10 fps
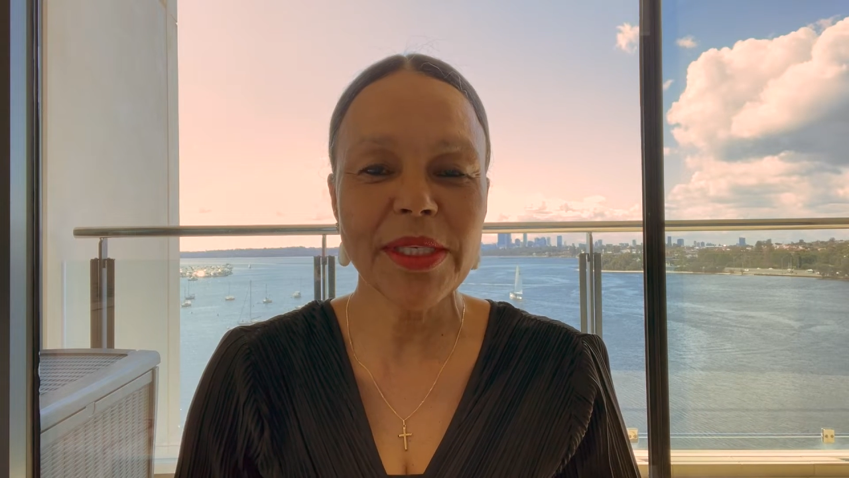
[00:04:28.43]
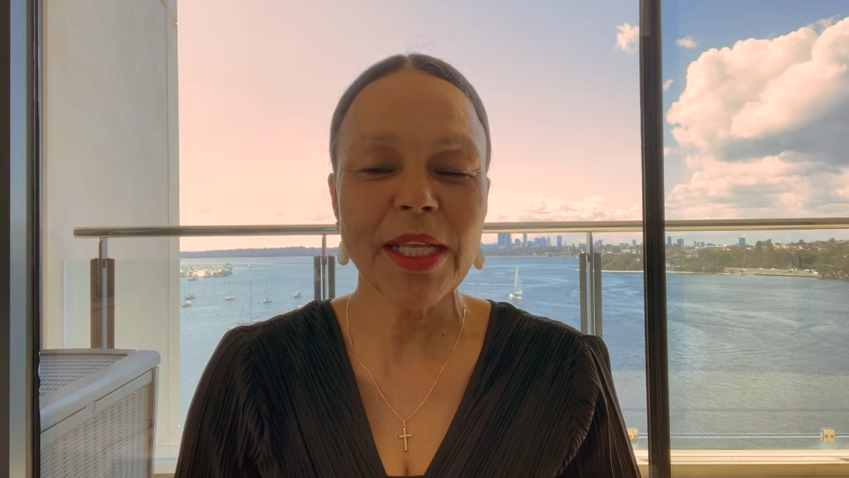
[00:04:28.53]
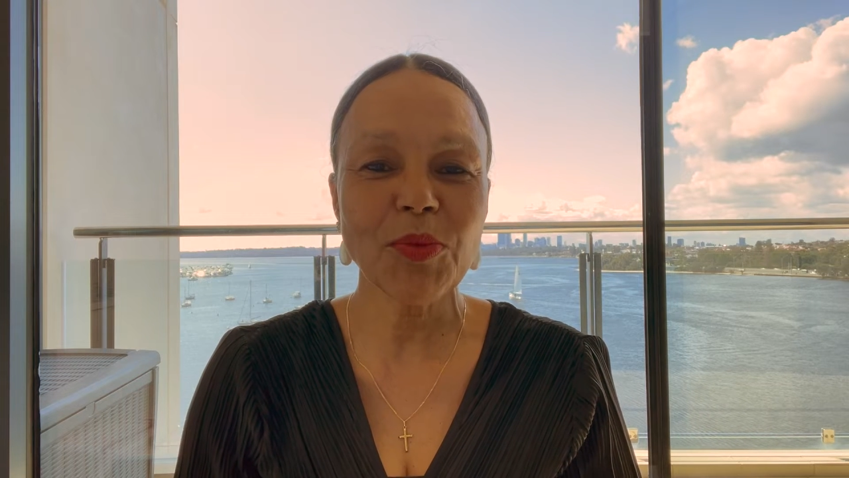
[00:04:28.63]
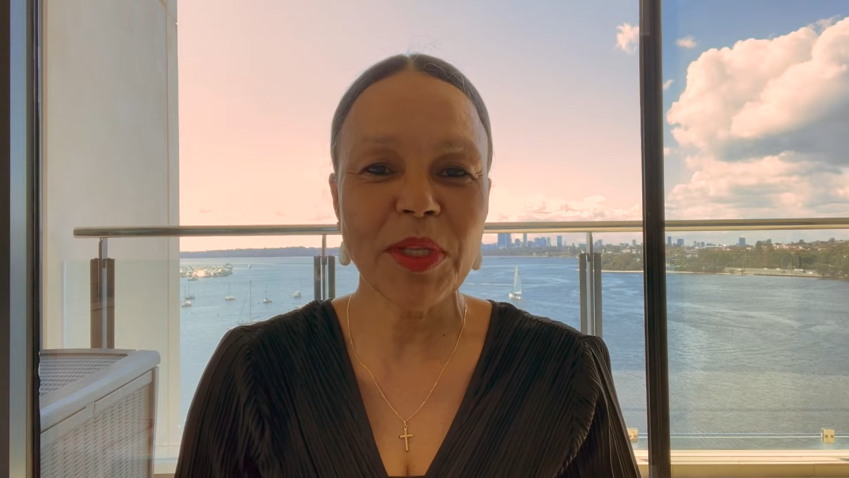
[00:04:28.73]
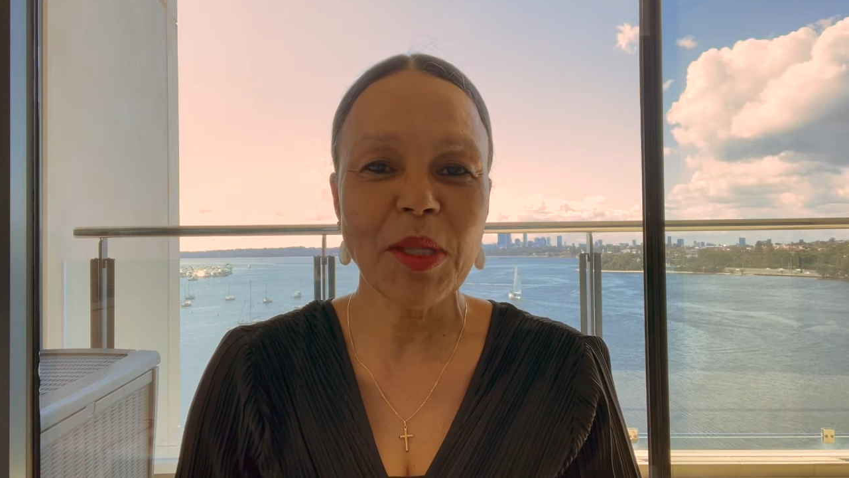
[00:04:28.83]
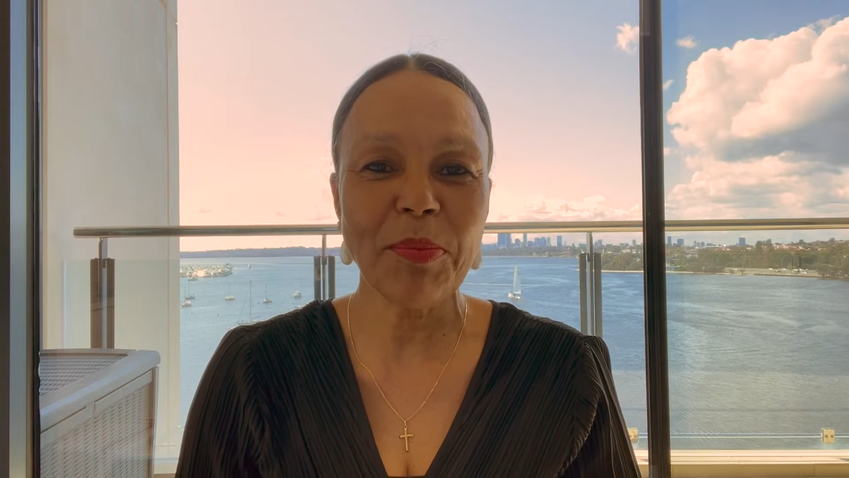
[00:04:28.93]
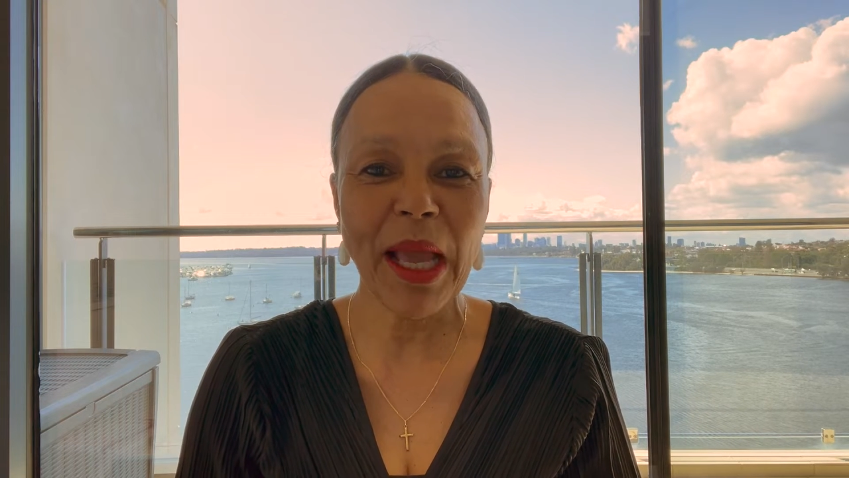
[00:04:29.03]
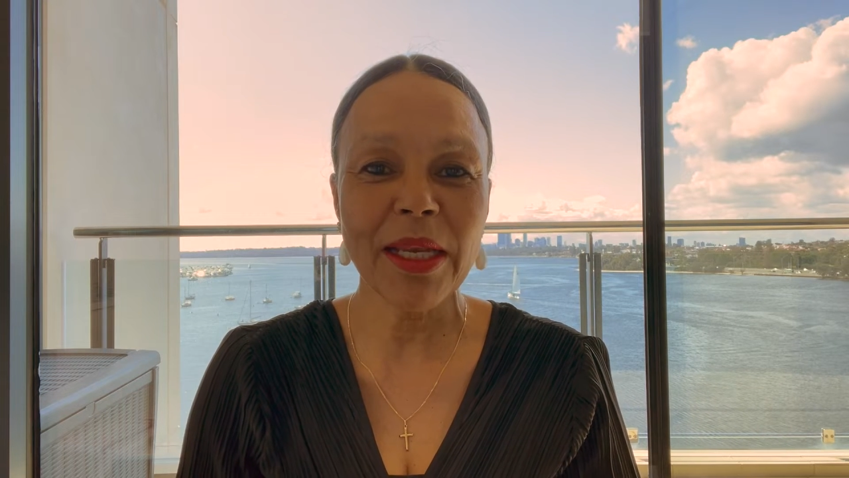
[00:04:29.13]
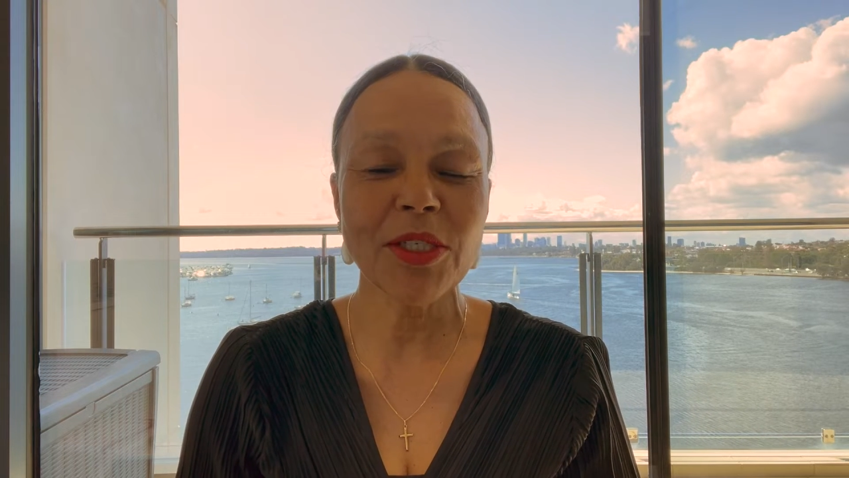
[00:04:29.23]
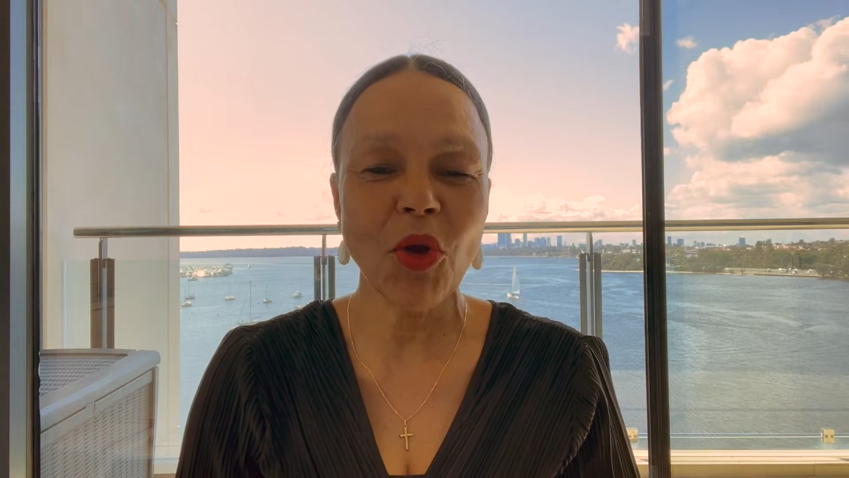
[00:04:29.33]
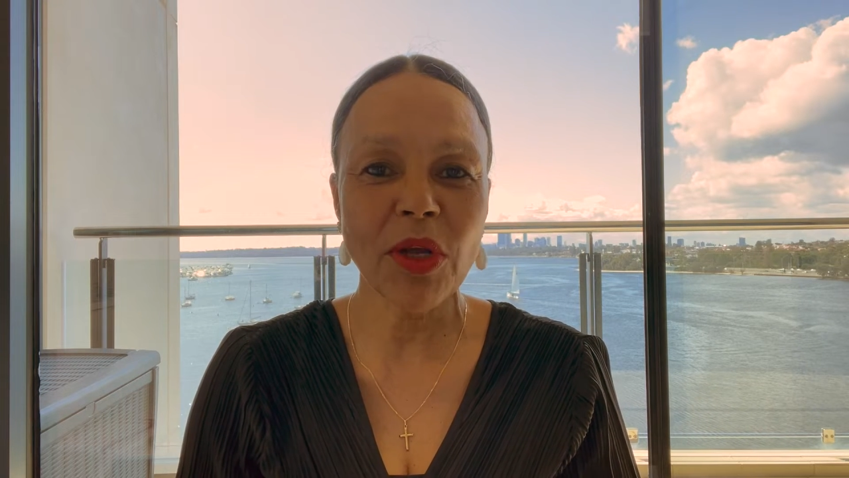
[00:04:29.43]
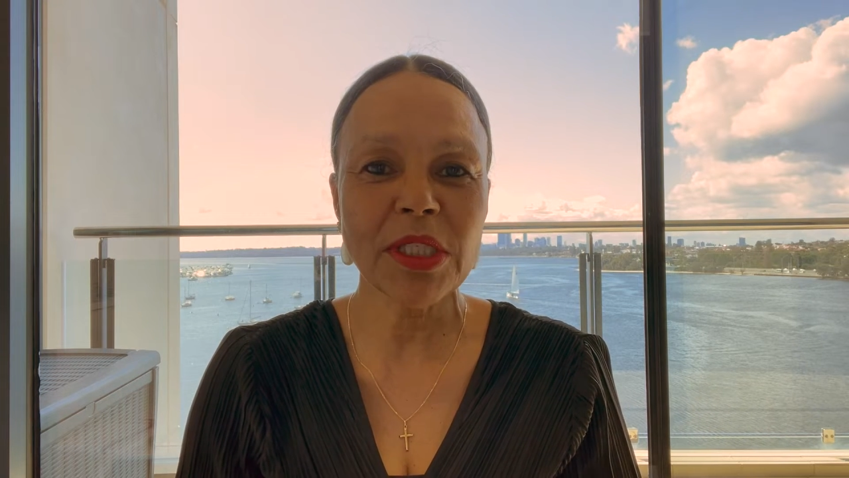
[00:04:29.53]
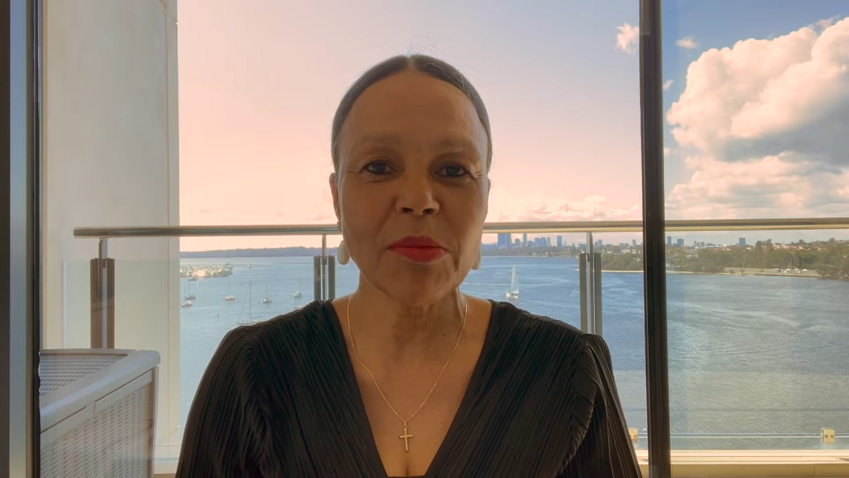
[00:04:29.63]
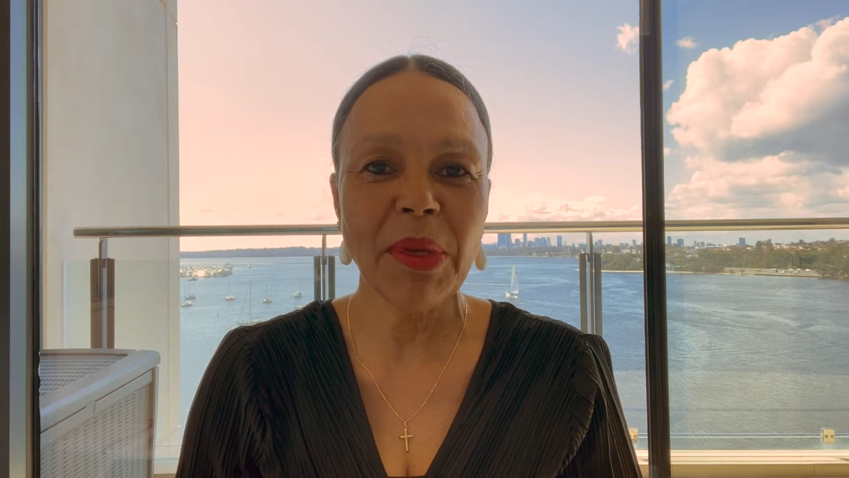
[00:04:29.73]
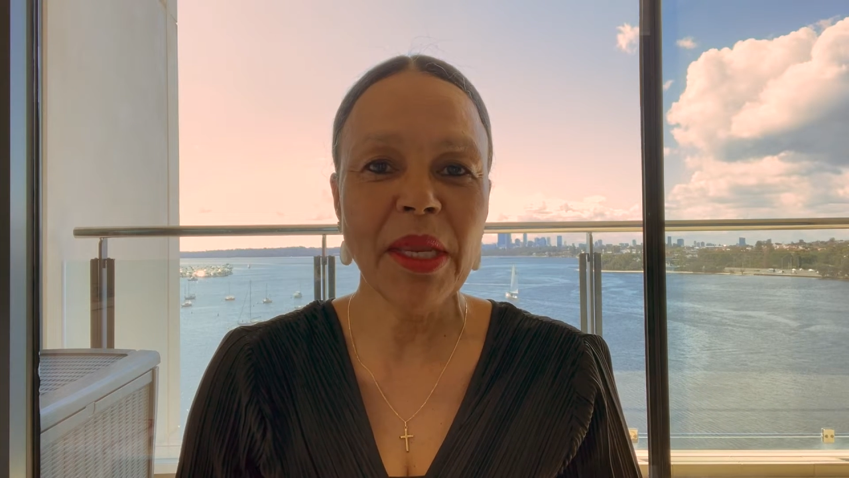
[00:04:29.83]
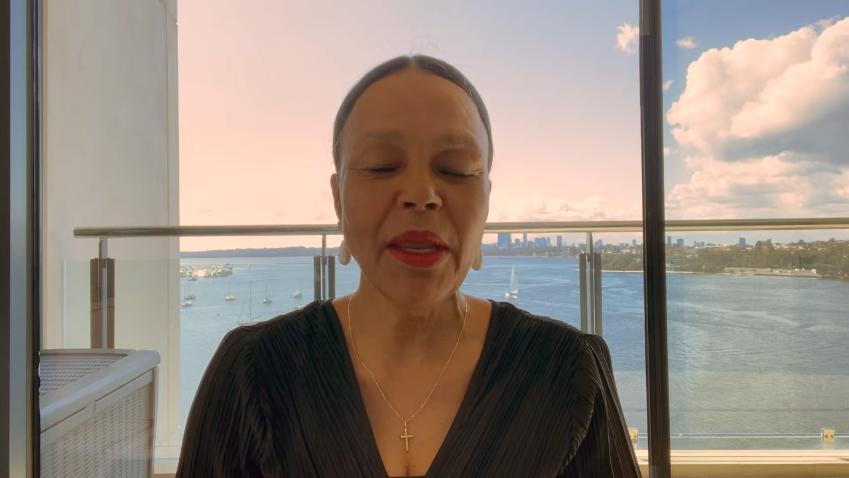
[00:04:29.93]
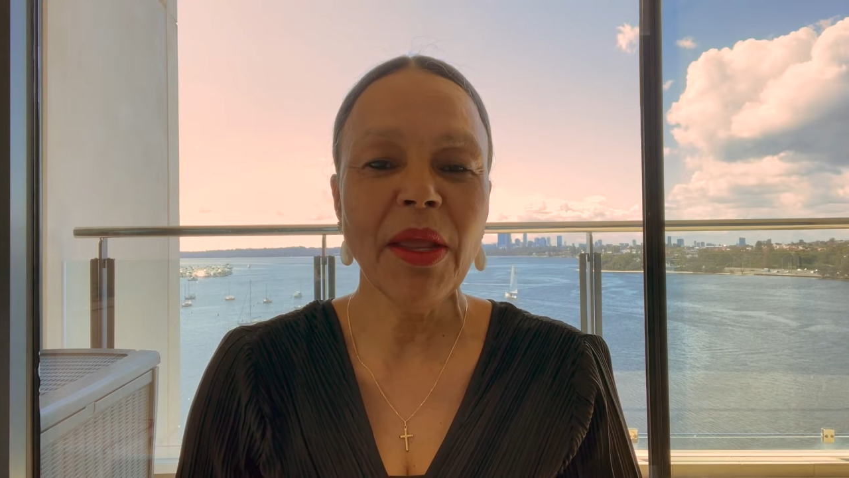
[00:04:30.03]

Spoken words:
that's what the palette cost me.